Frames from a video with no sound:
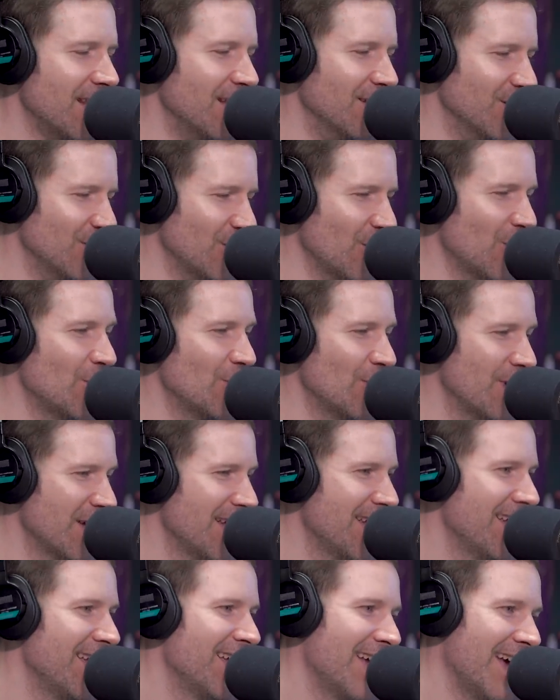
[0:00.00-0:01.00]
And so
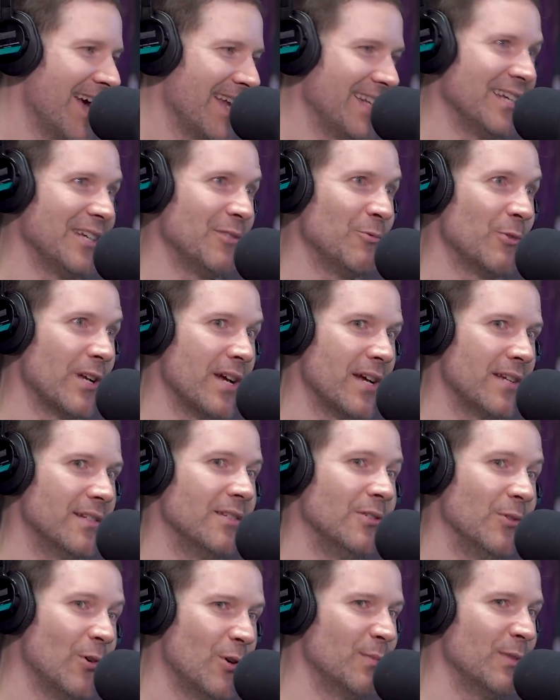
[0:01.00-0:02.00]
I did what I
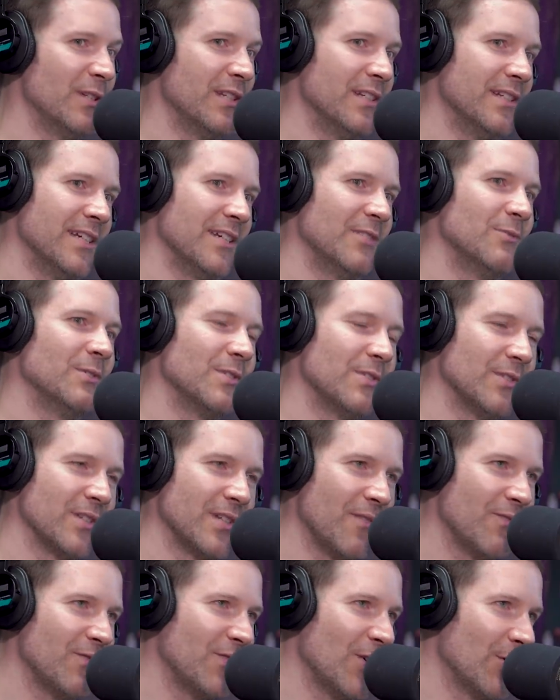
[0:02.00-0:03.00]
normally did, which is
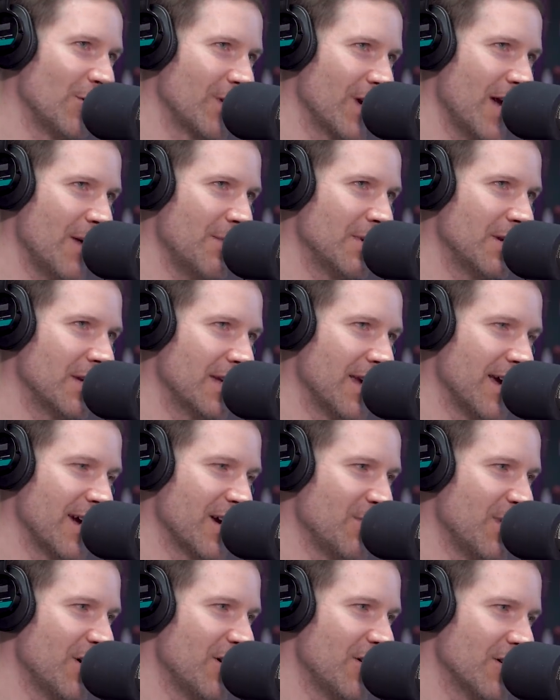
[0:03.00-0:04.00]
I photocopied a
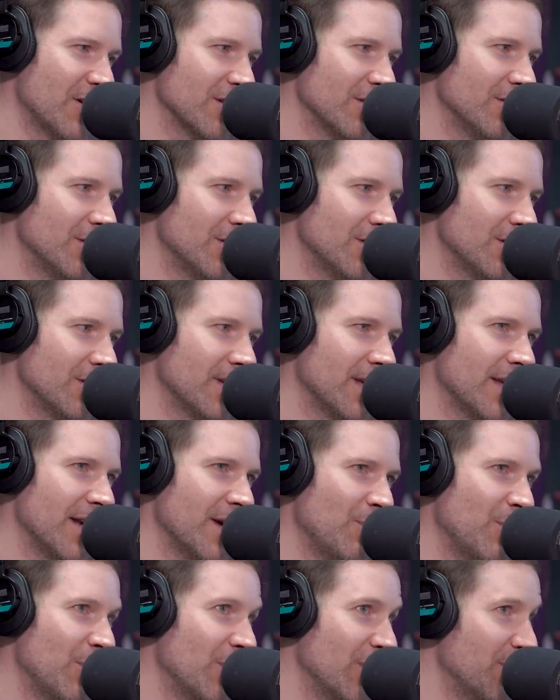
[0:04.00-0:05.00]
gang of my articles and
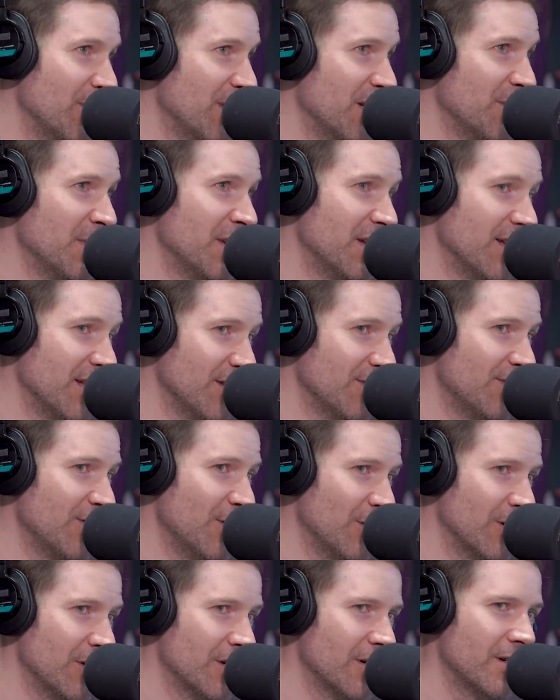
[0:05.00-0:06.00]
I put them in a manila
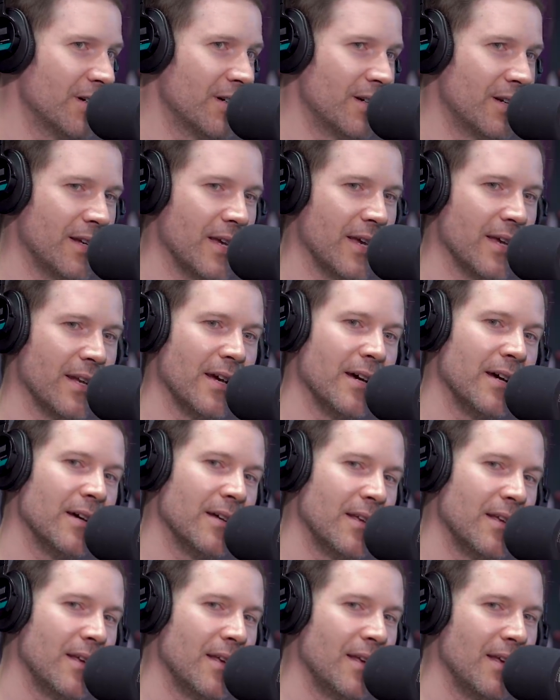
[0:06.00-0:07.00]
folder. And
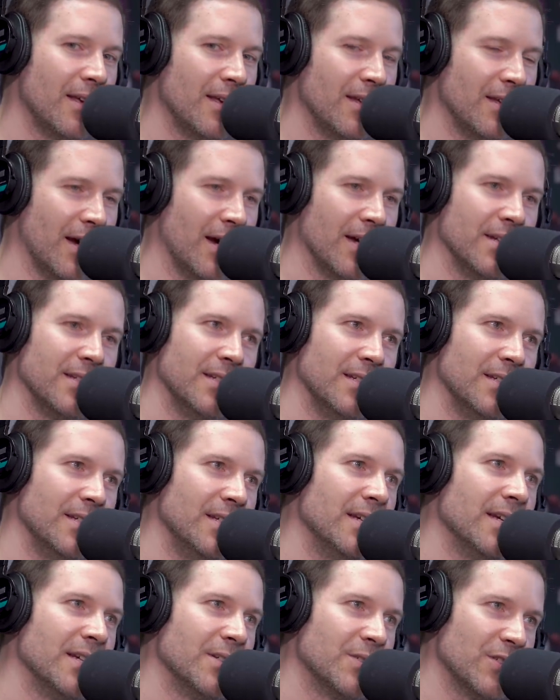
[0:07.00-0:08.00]
I,
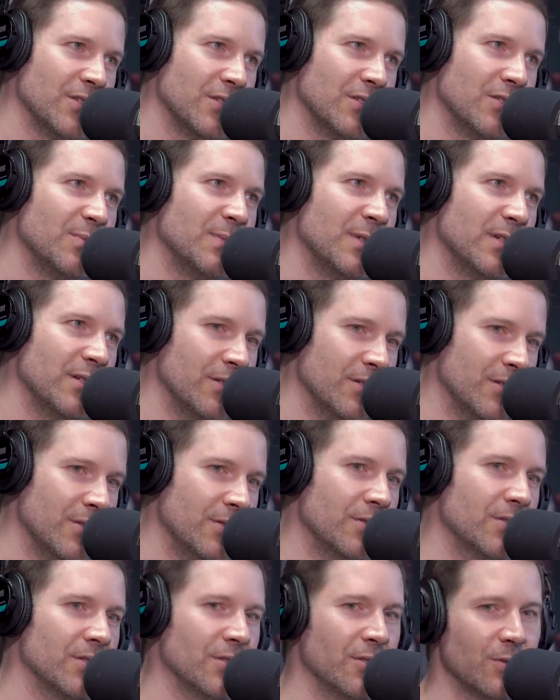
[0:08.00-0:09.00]
ICD introduced me to
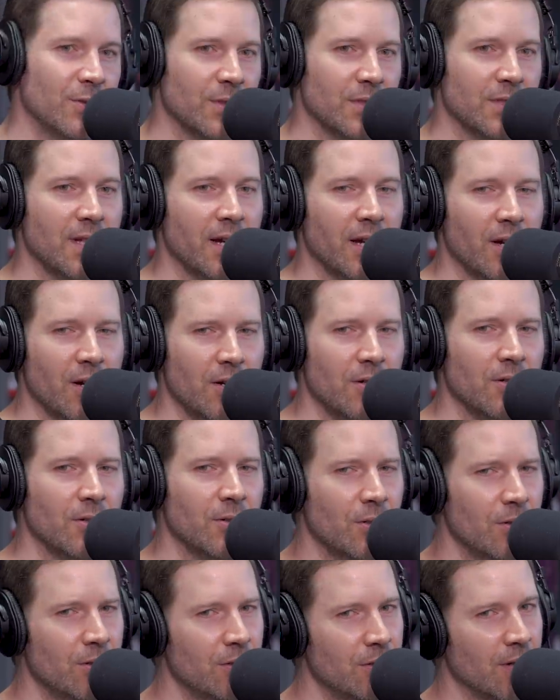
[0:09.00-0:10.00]
Oos. Oos was like, oh,
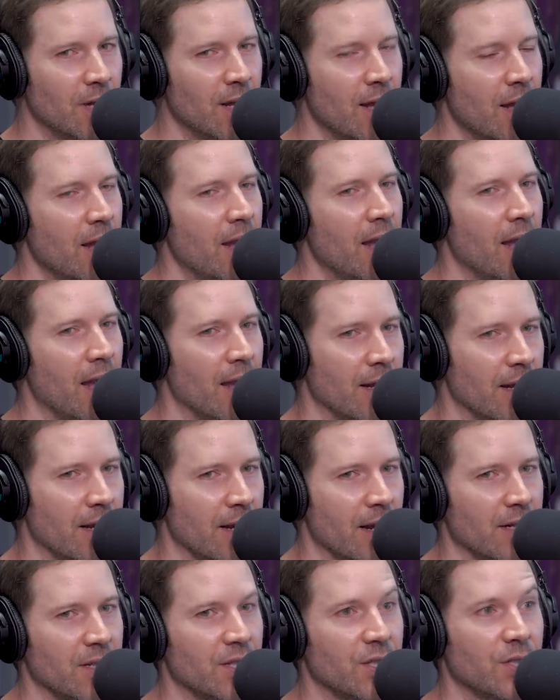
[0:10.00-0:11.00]
cool. And
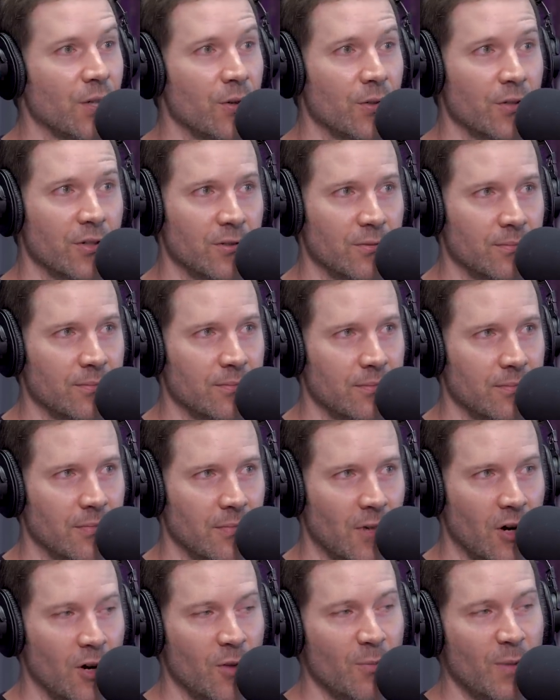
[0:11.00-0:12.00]
then I'd showed him
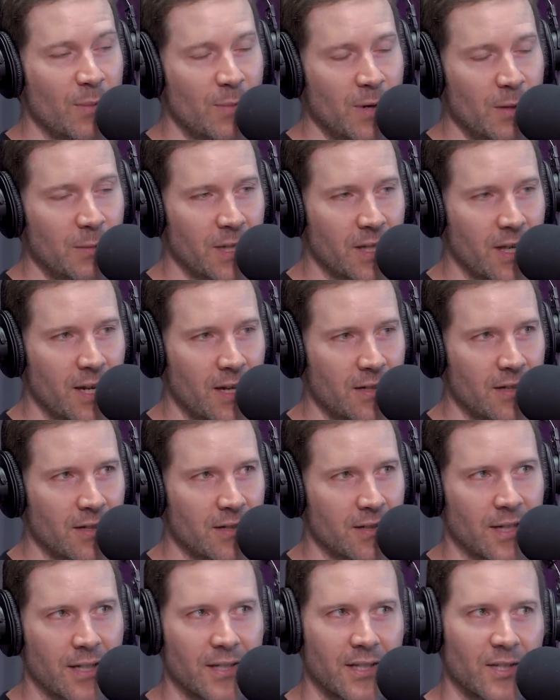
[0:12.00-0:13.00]
all my
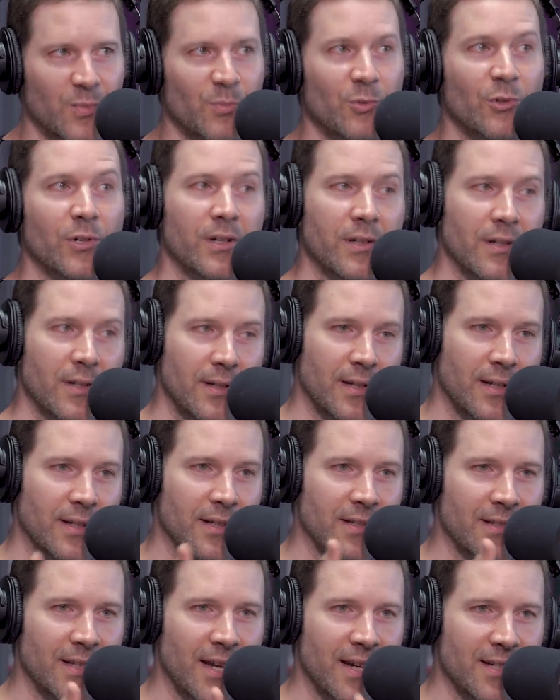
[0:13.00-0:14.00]
publications. At this point,
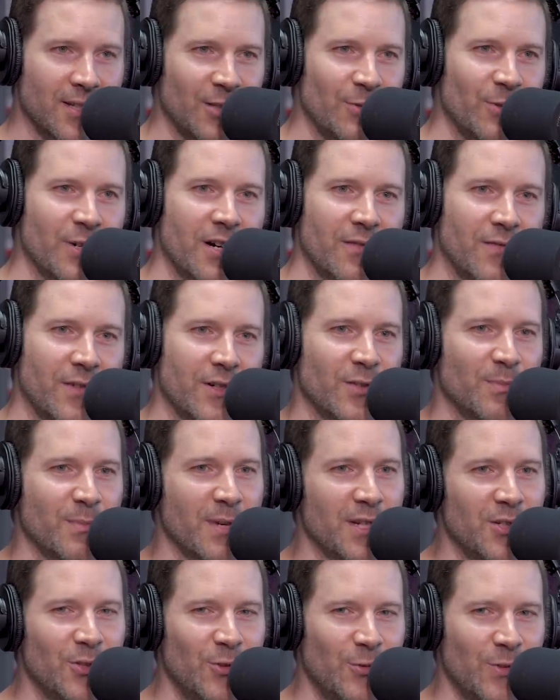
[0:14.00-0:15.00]
this is actually where I first
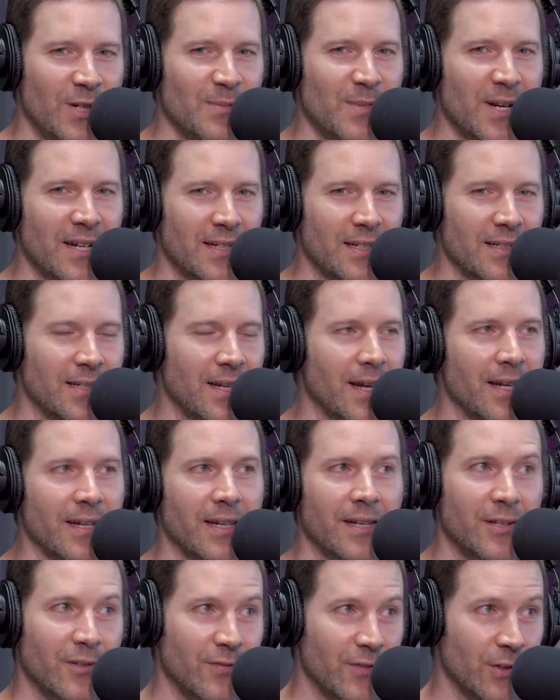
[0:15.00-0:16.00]
met you way back in the day.
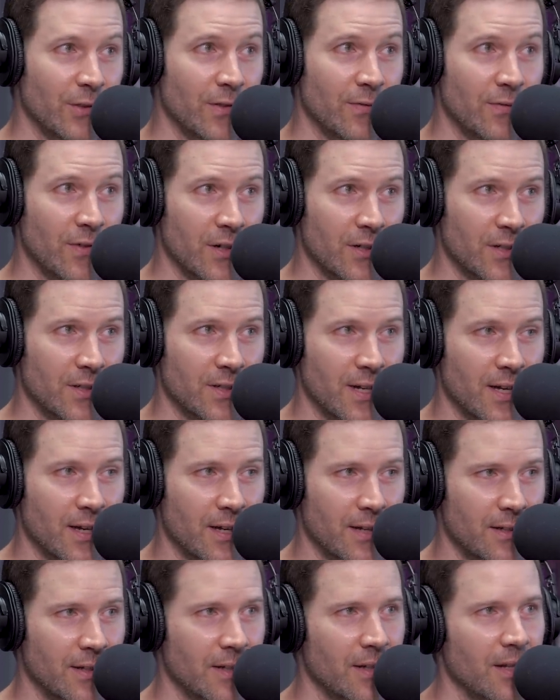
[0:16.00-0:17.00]
I'd interviewed The
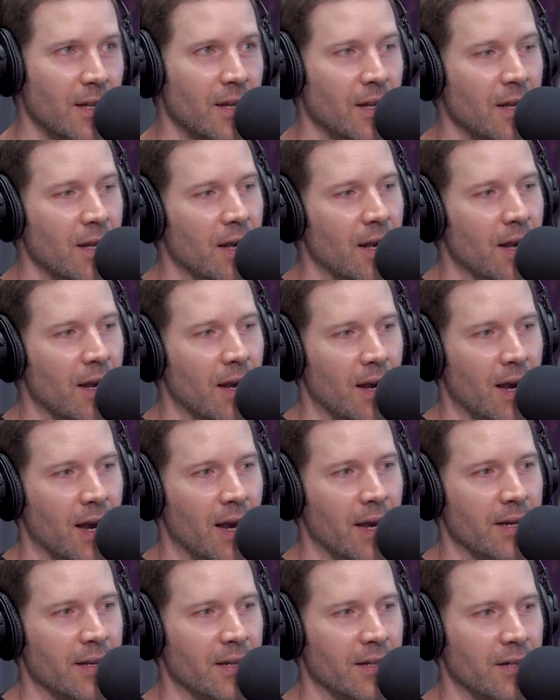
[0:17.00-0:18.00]
Pharcyde. Mm -hmm.
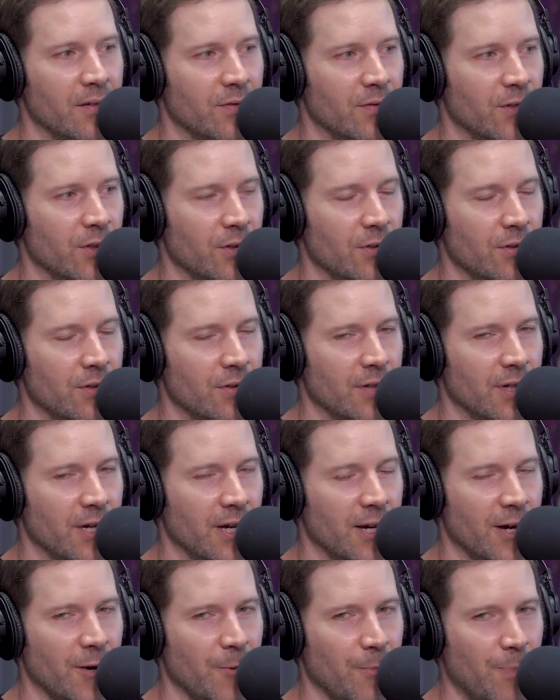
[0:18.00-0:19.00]
I'd interviewed
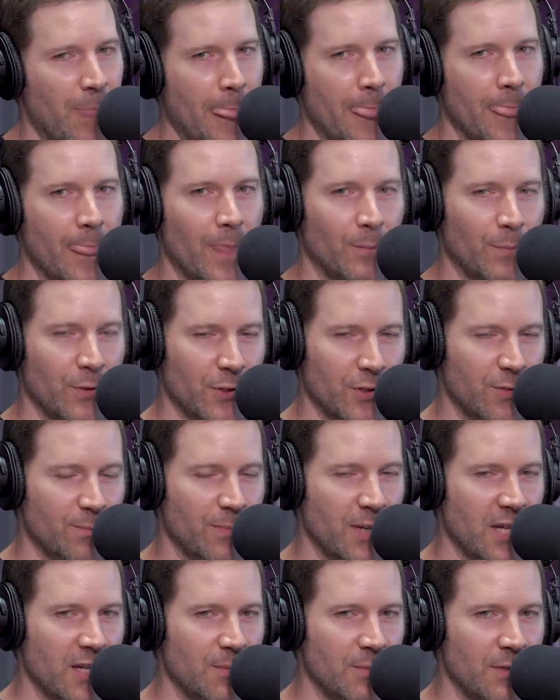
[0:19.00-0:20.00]
um, the Bush
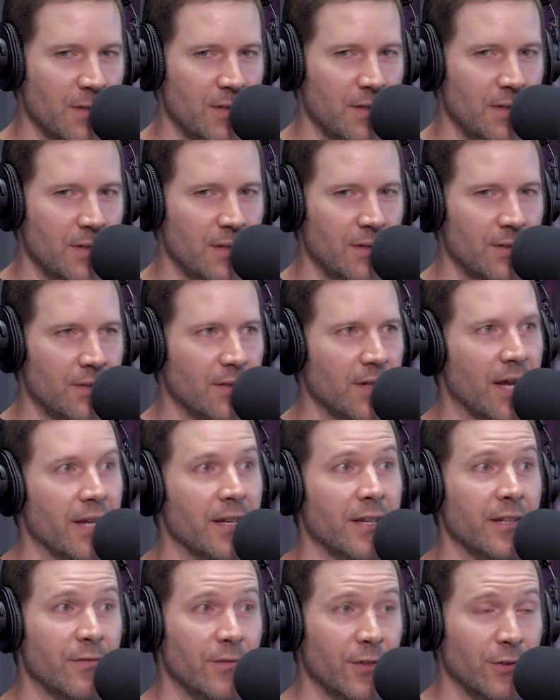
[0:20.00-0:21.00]
Babees. Mm -hmm.
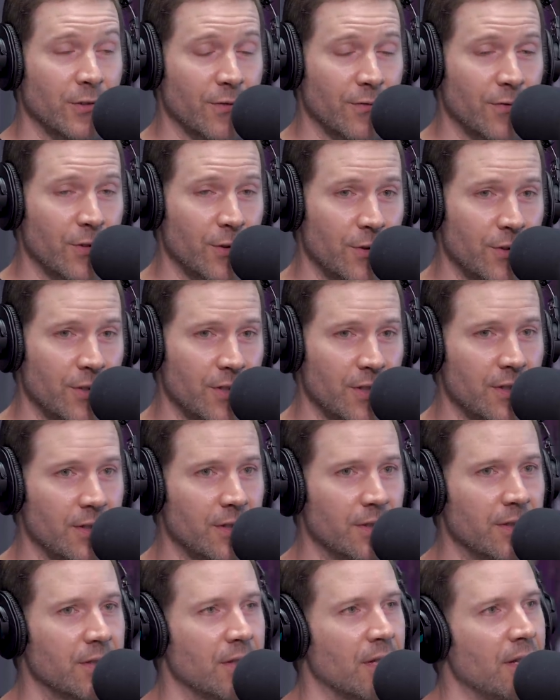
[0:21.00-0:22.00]
I'd interviewed the
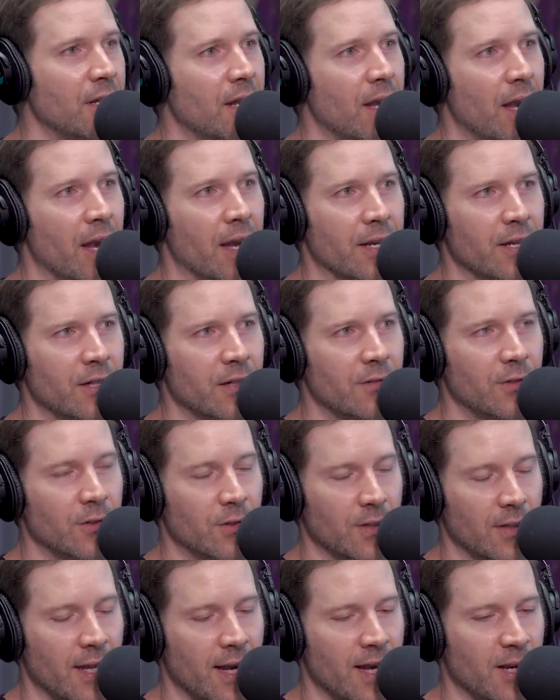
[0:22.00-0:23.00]
Fugees. I'd
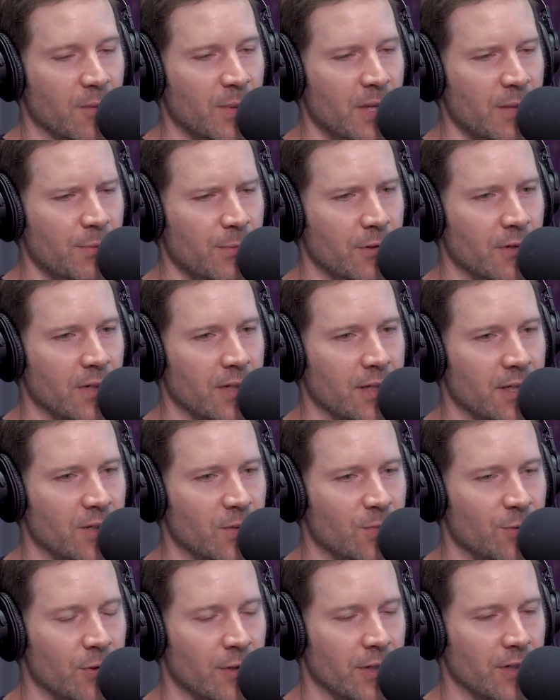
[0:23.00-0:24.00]
interviewed a lot of people at
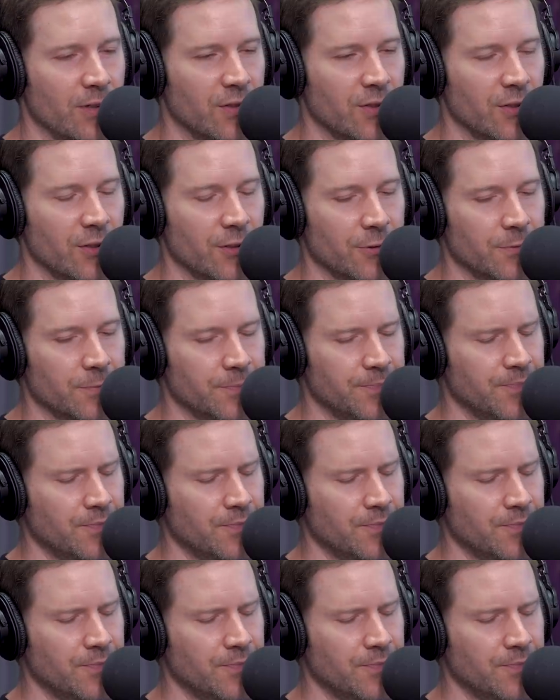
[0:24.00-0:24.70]
this point. So